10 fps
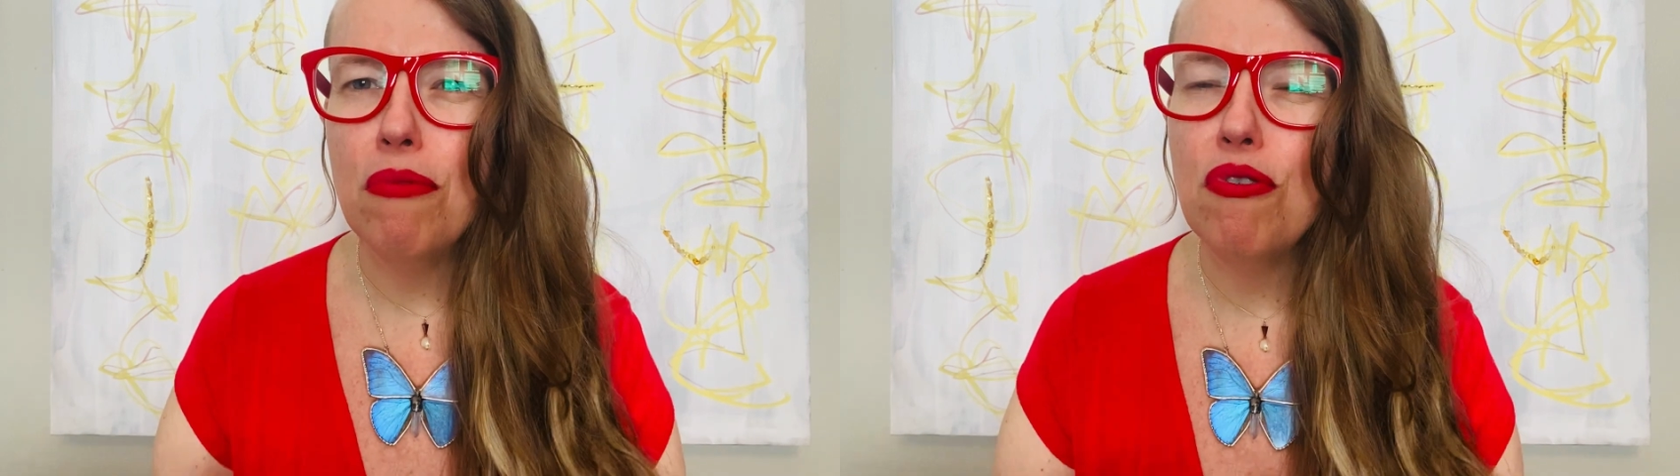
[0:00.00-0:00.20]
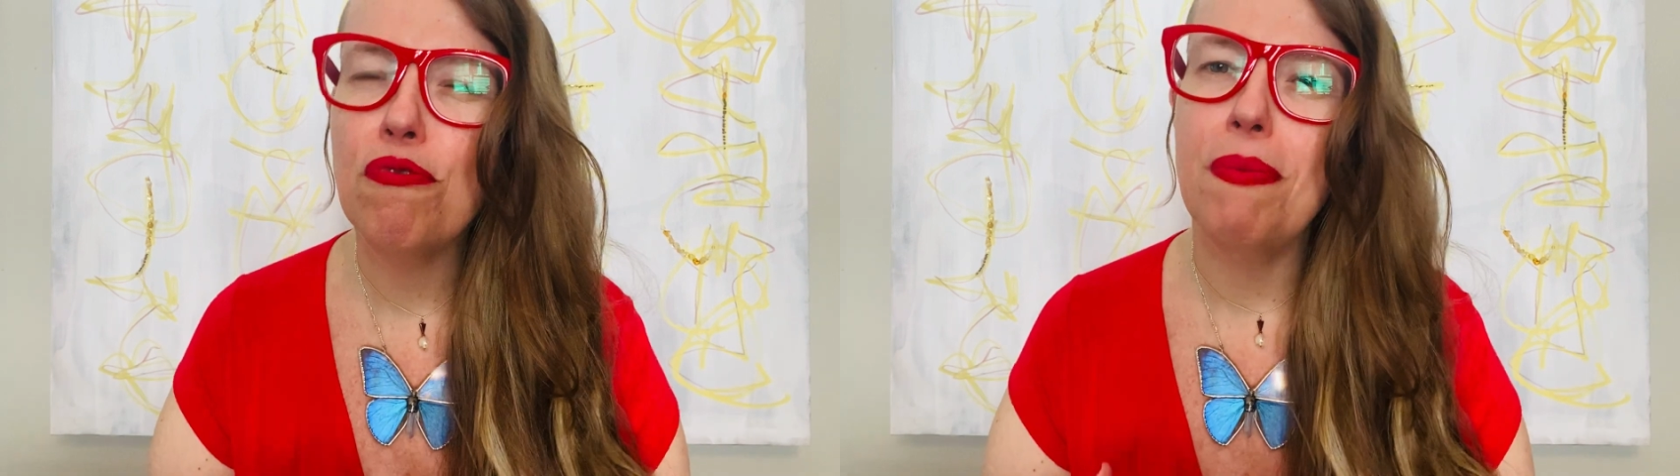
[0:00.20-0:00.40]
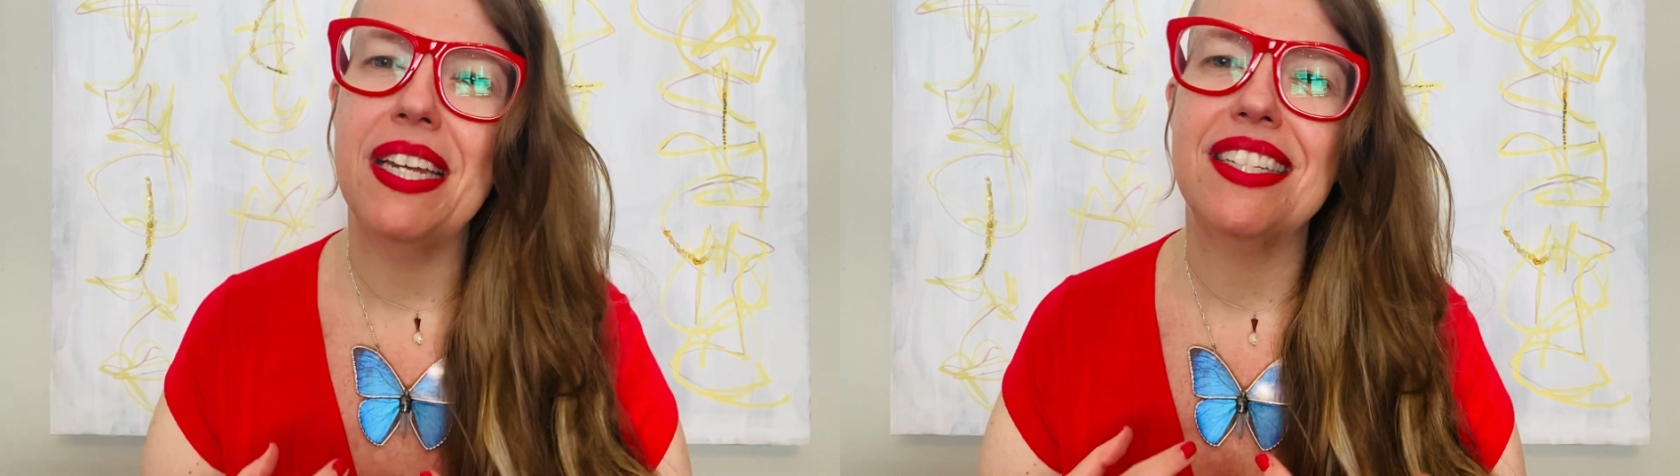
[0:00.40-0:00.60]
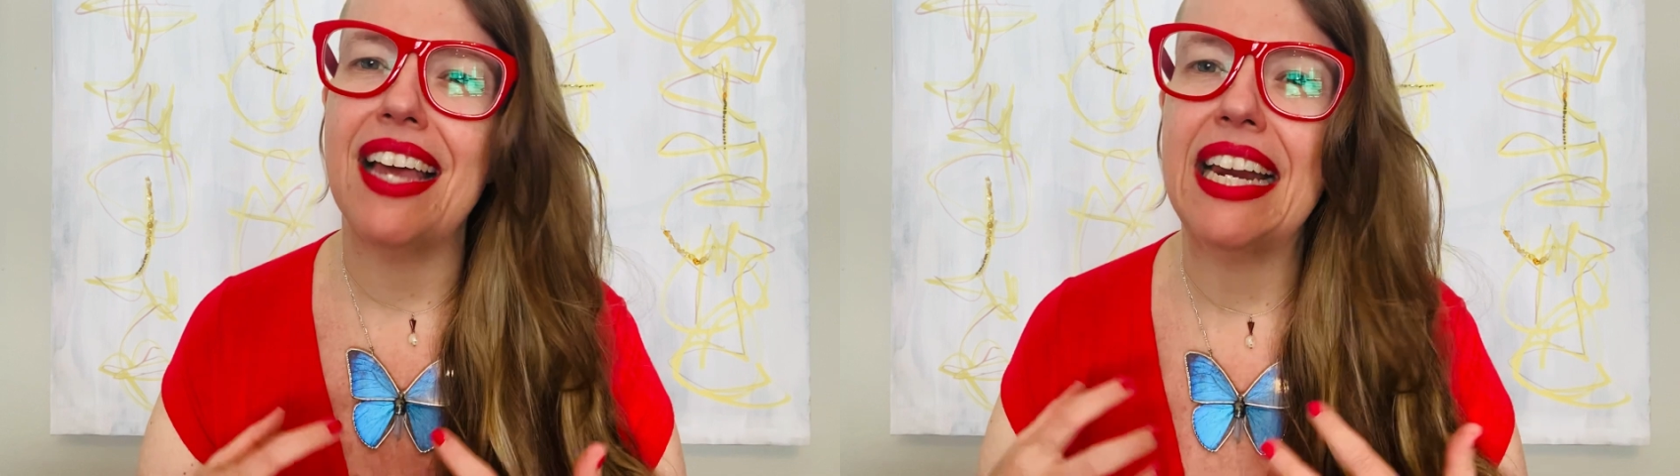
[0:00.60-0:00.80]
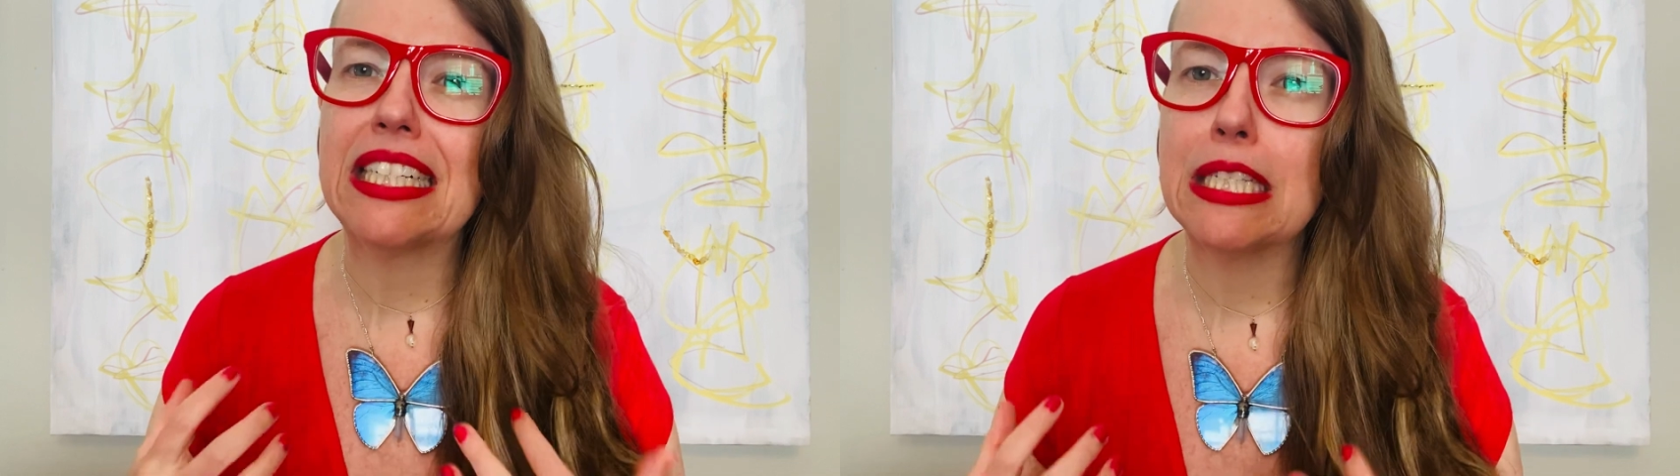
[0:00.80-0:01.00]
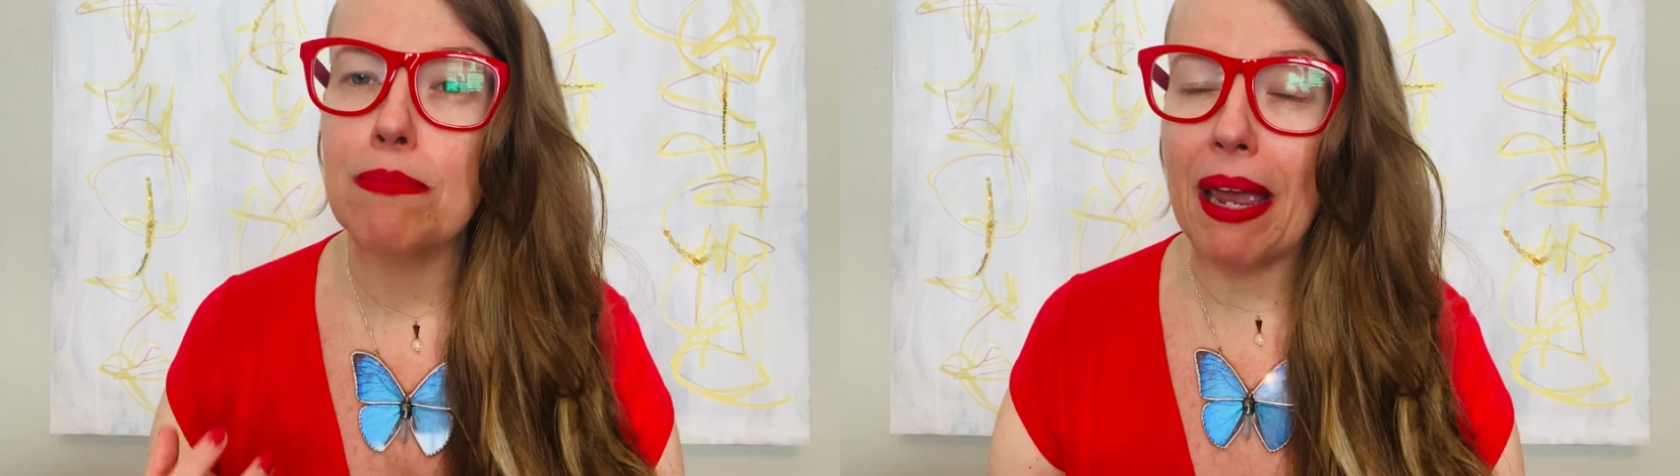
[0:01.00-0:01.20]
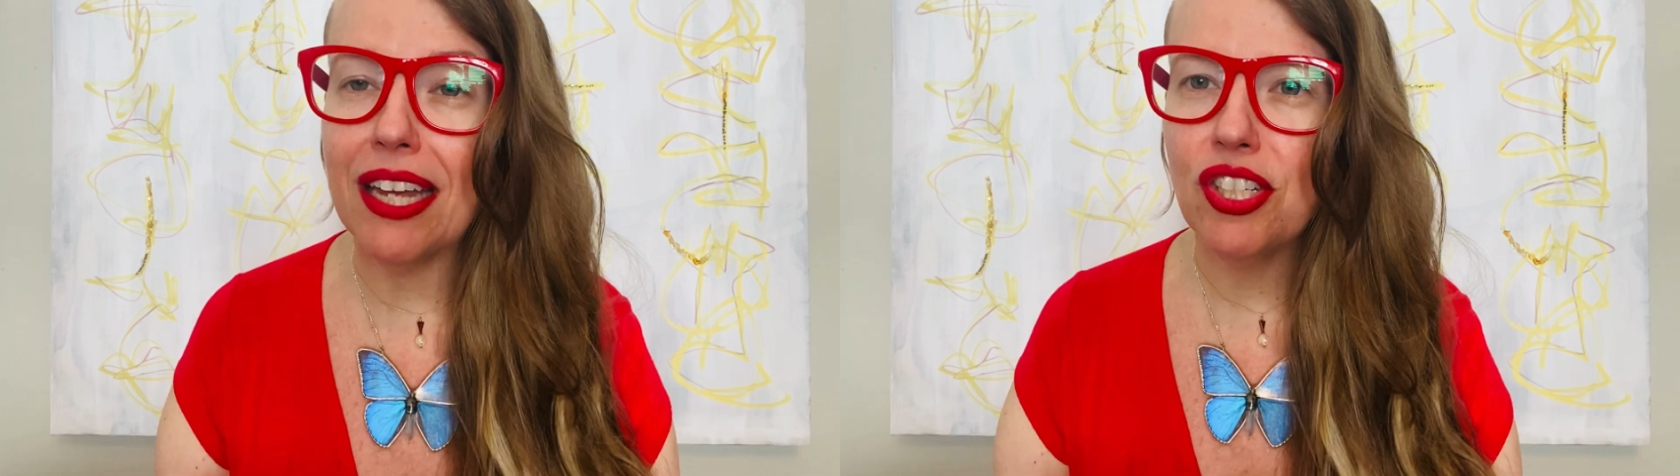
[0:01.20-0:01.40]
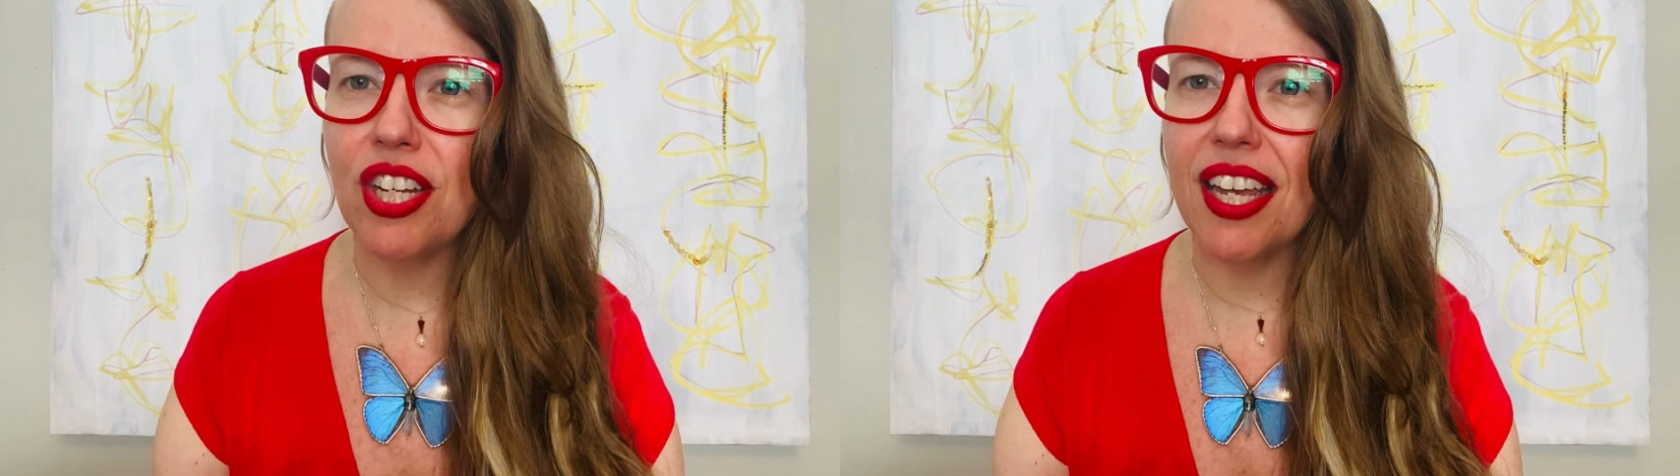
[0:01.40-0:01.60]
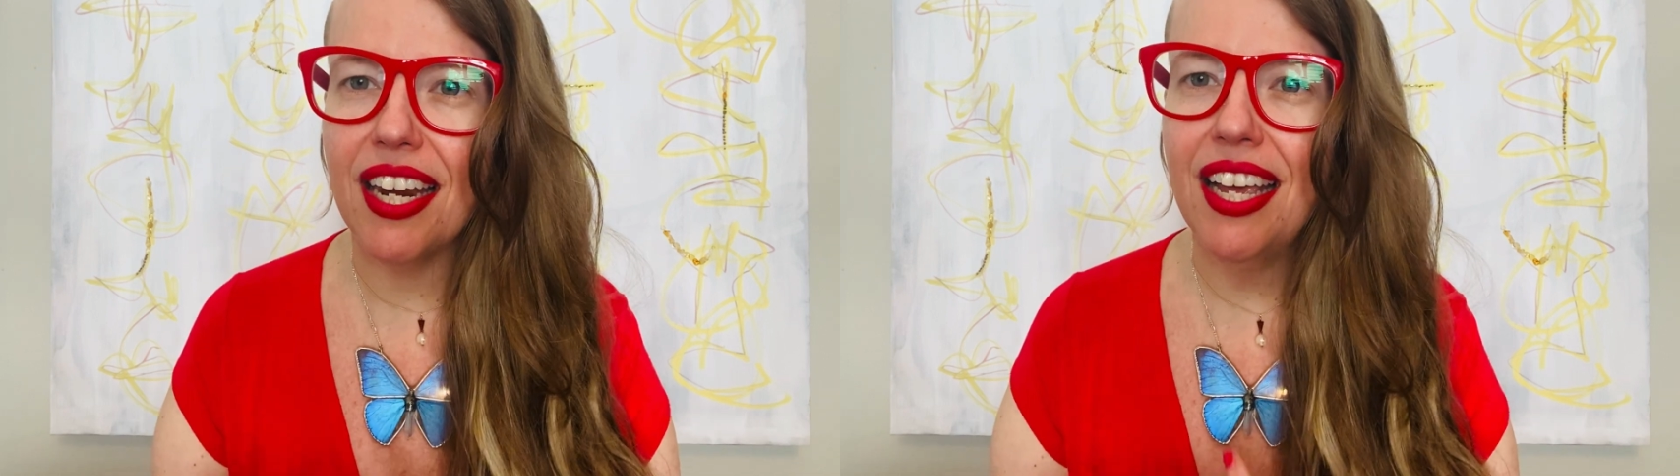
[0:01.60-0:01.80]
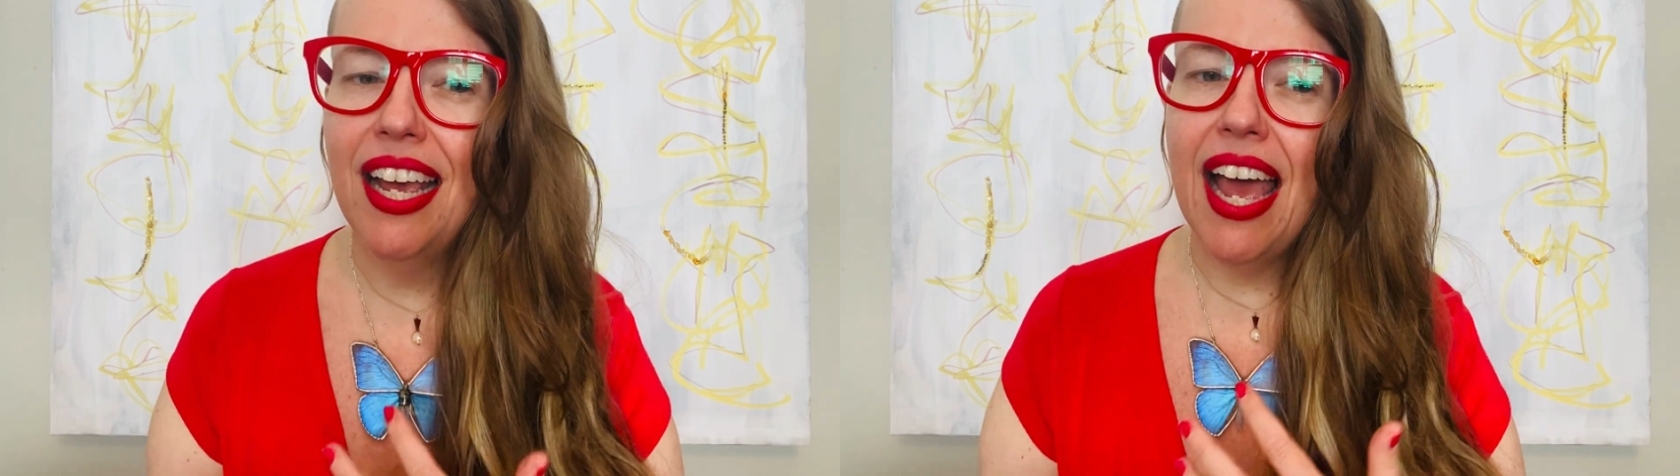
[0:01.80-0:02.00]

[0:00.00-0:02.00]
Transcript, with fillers: movement and expansion